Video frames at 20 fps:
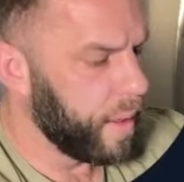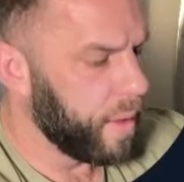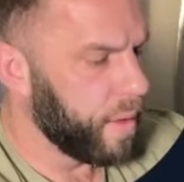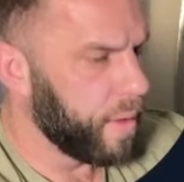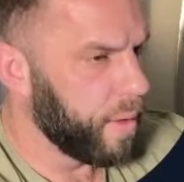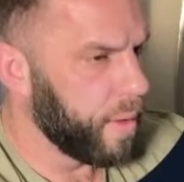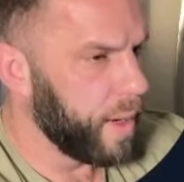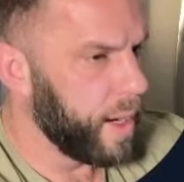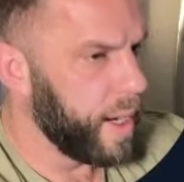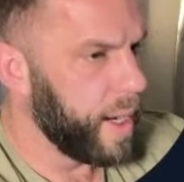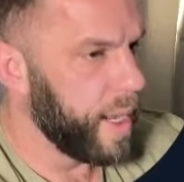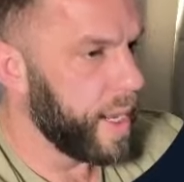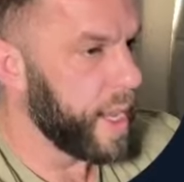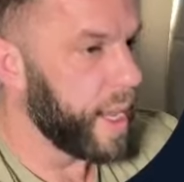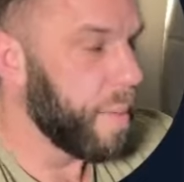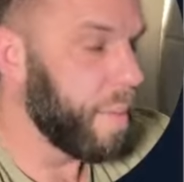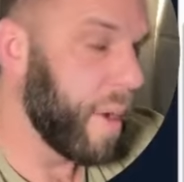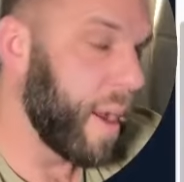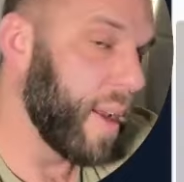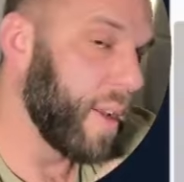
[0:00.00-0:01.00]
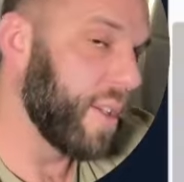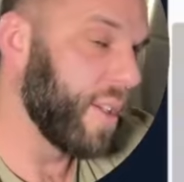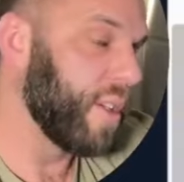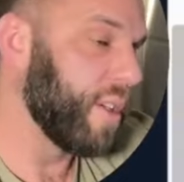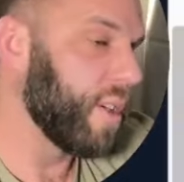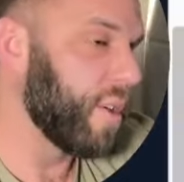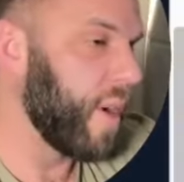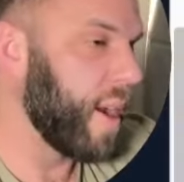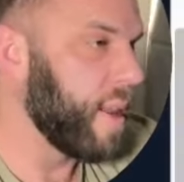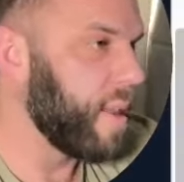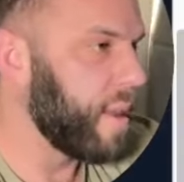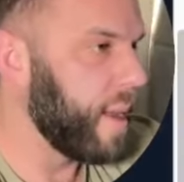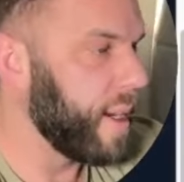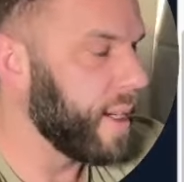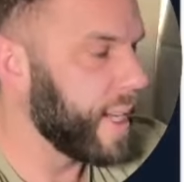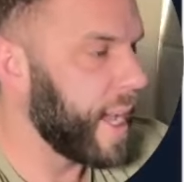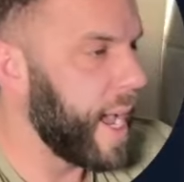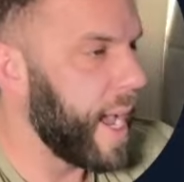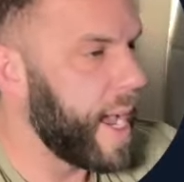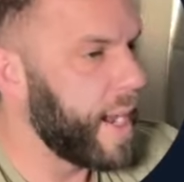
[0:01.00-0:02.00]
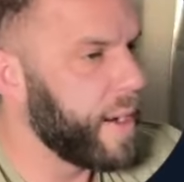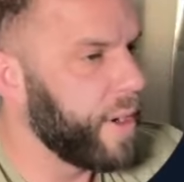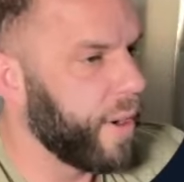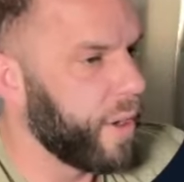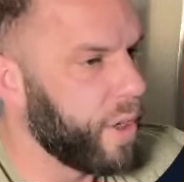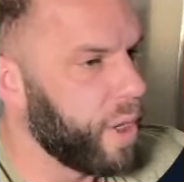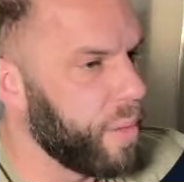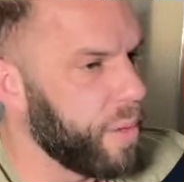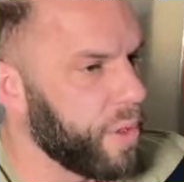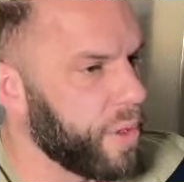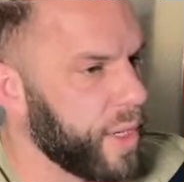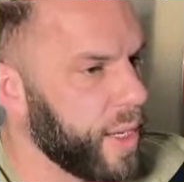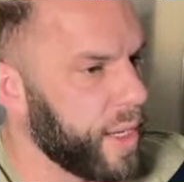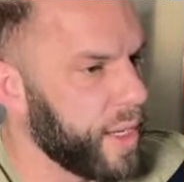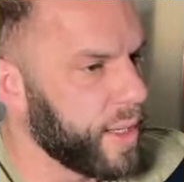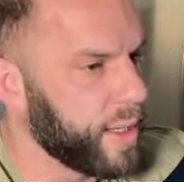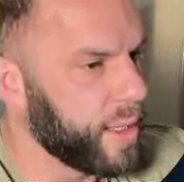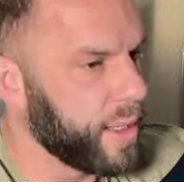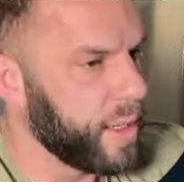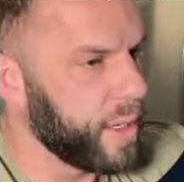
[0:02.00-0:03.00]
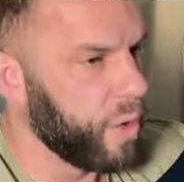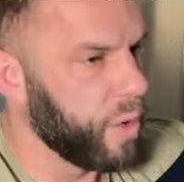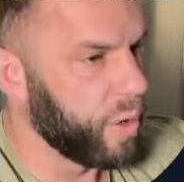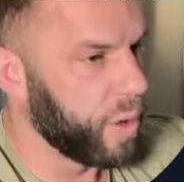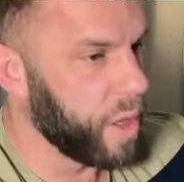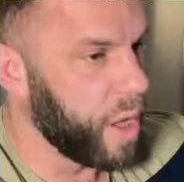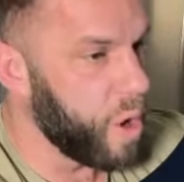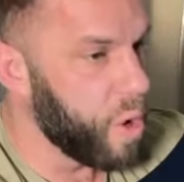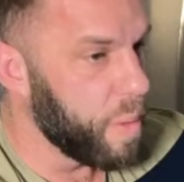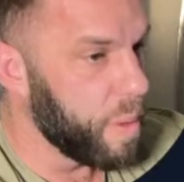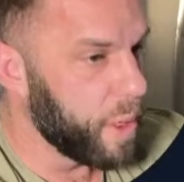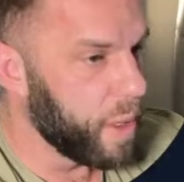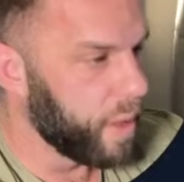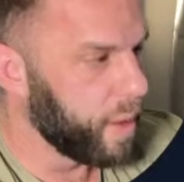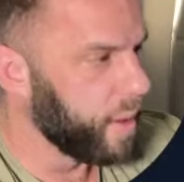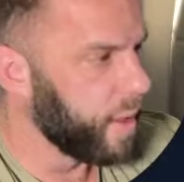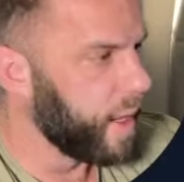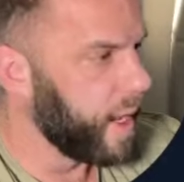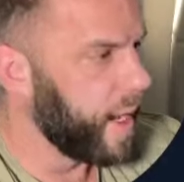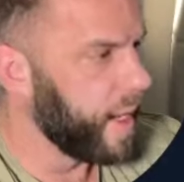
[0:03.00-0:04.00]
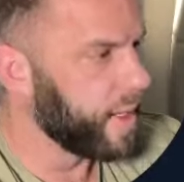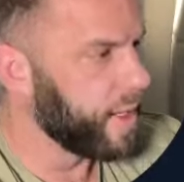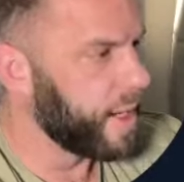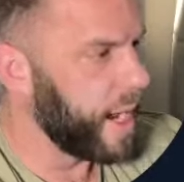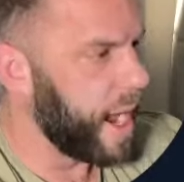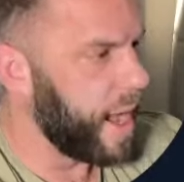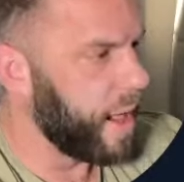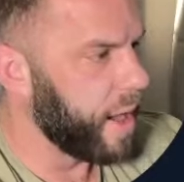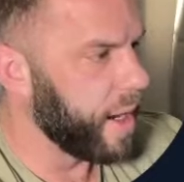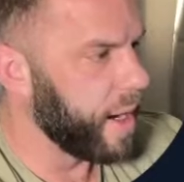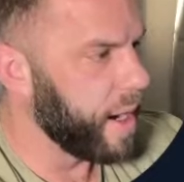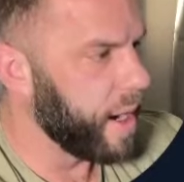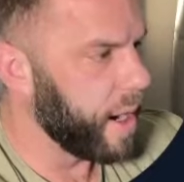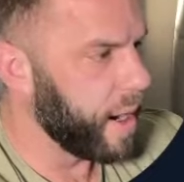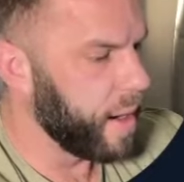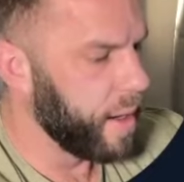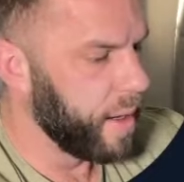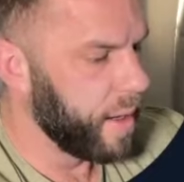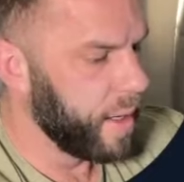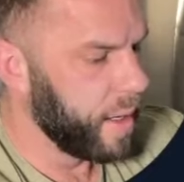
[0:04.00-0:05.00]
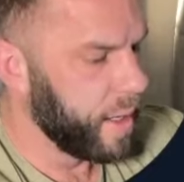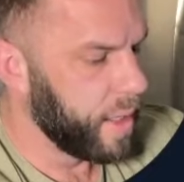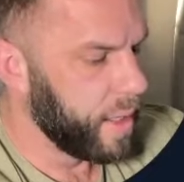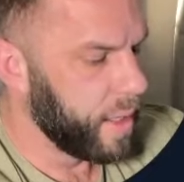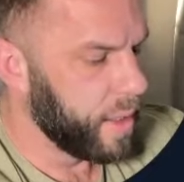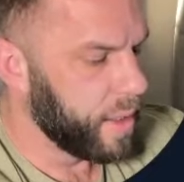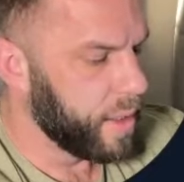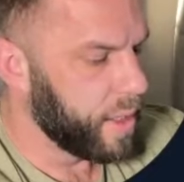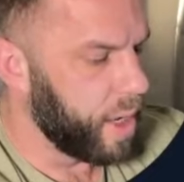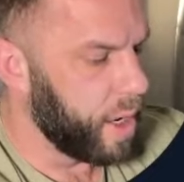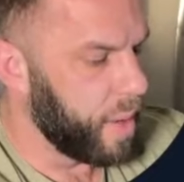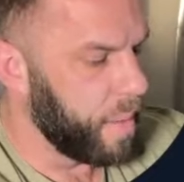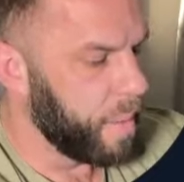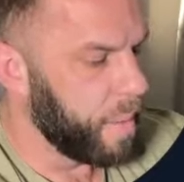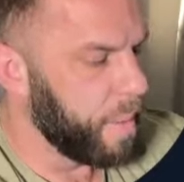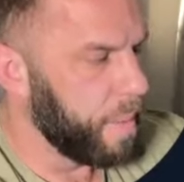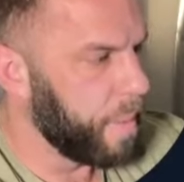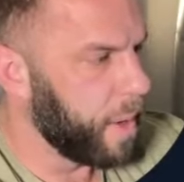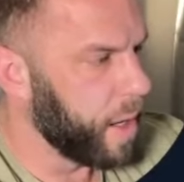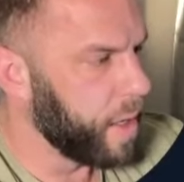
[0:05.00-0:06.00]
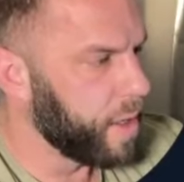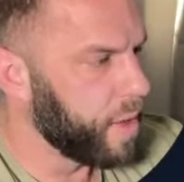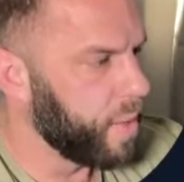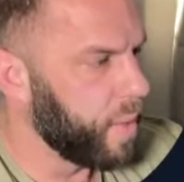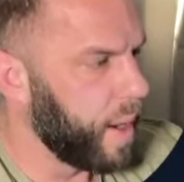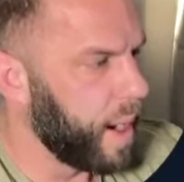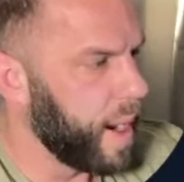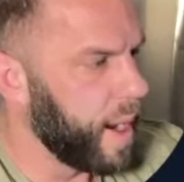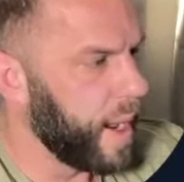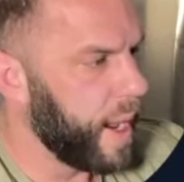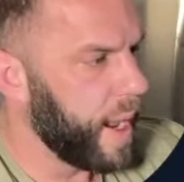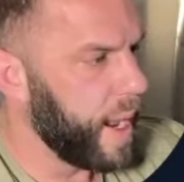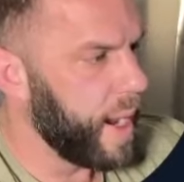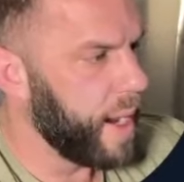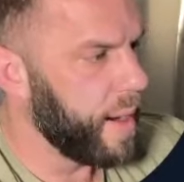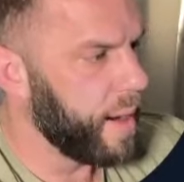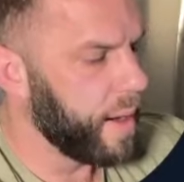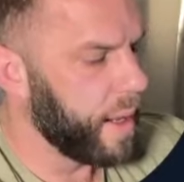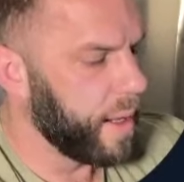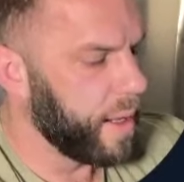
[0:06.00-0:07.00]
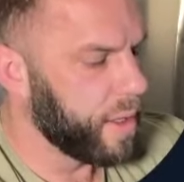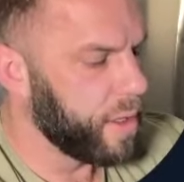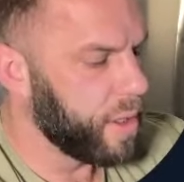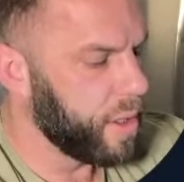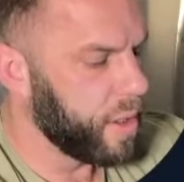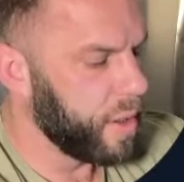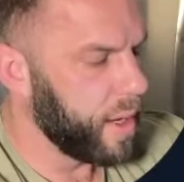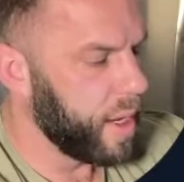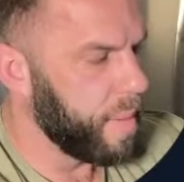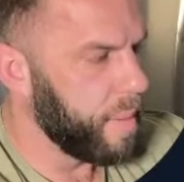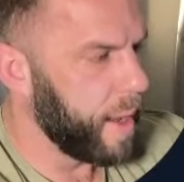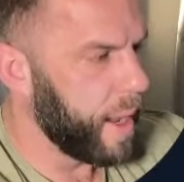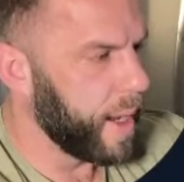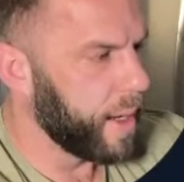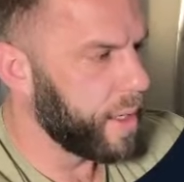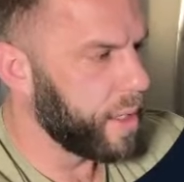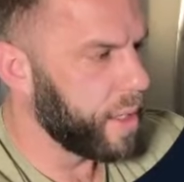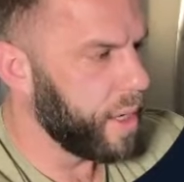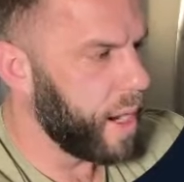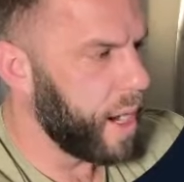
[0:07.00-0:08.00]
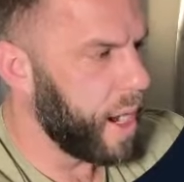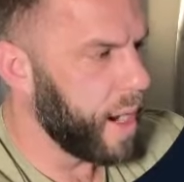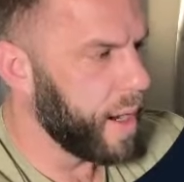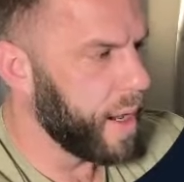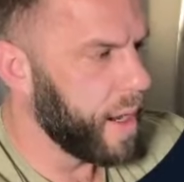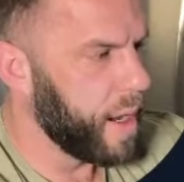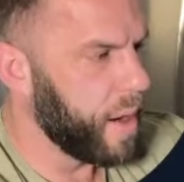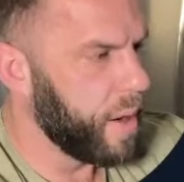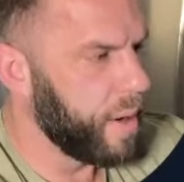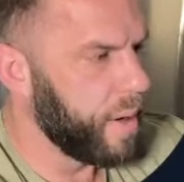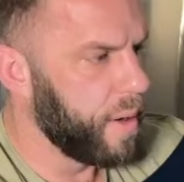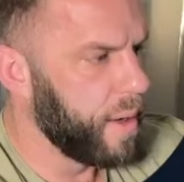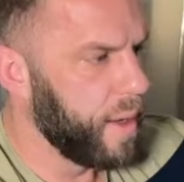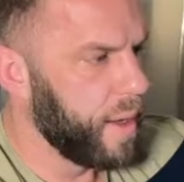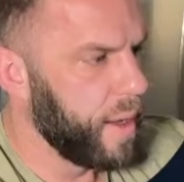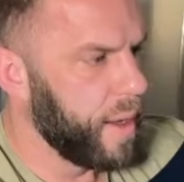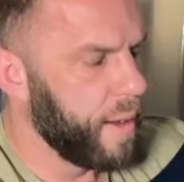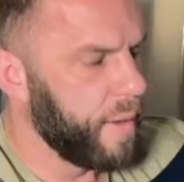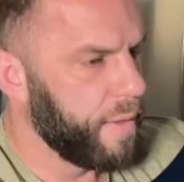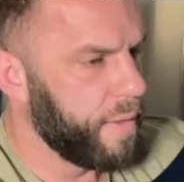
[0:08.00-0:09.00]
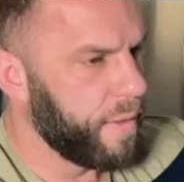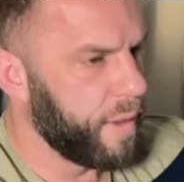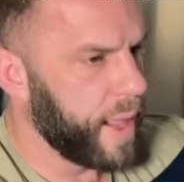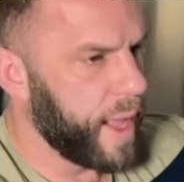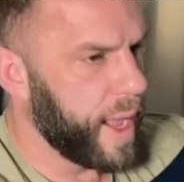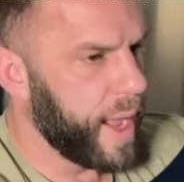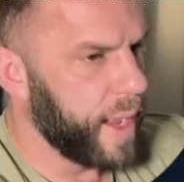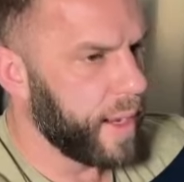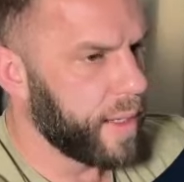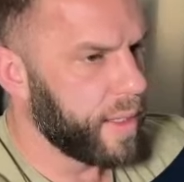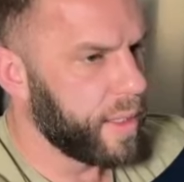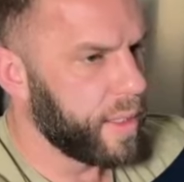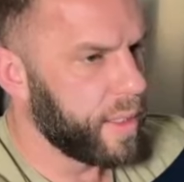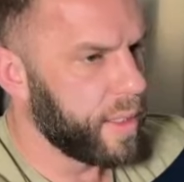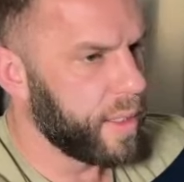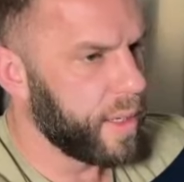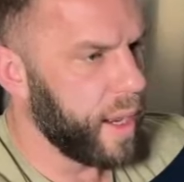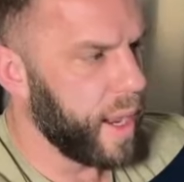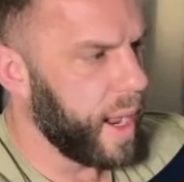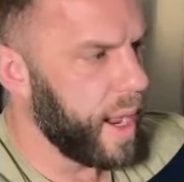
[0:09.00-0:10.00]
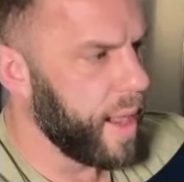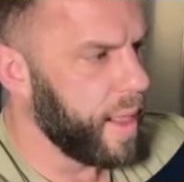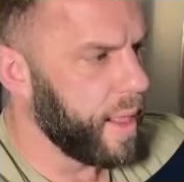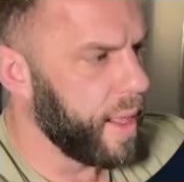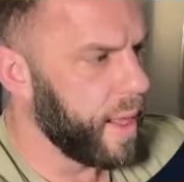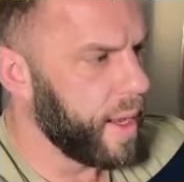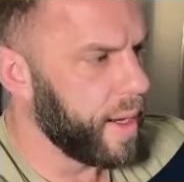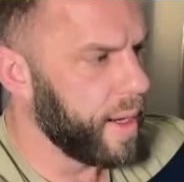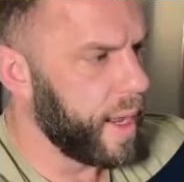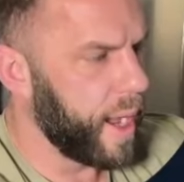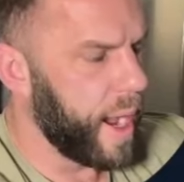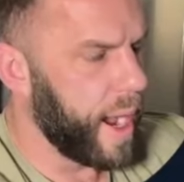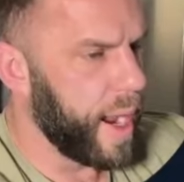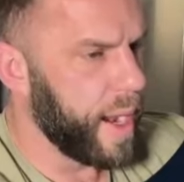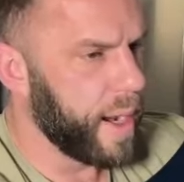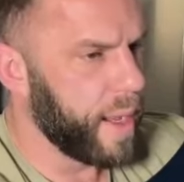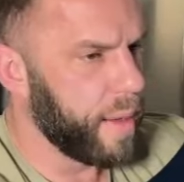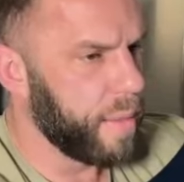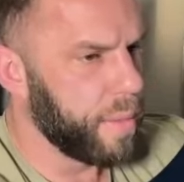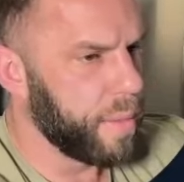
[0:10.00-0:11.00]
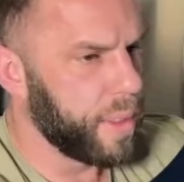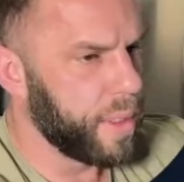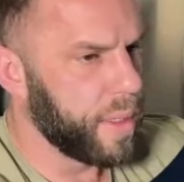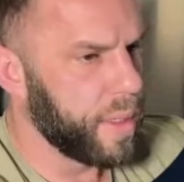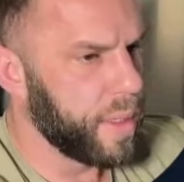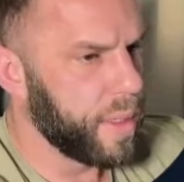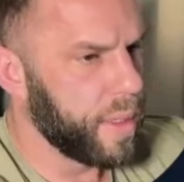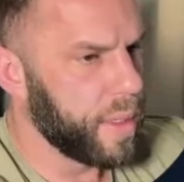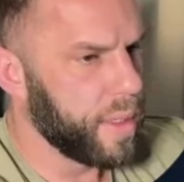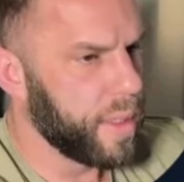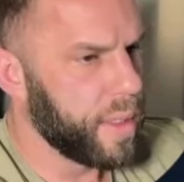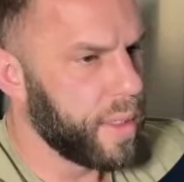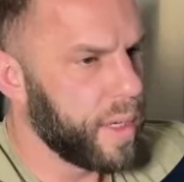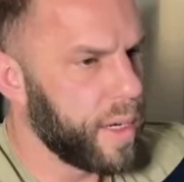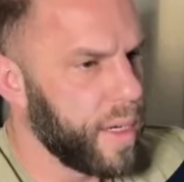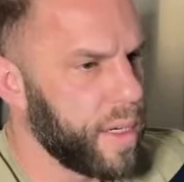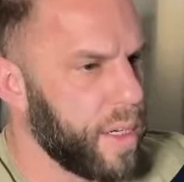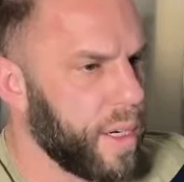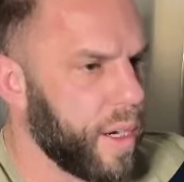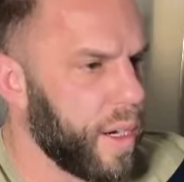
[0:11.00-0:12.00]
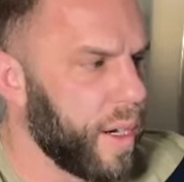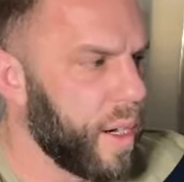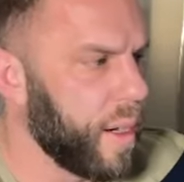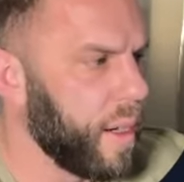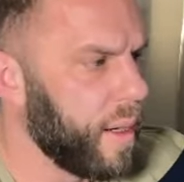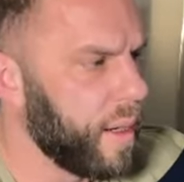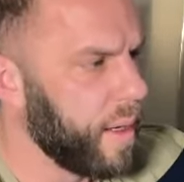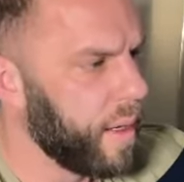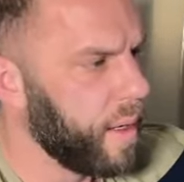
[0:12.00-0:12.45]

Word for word: three. And again, buttons is a great thing to add in your global, style, global uh, styling here. So margin Y eight, and let's do MX auto, flex, and then items center.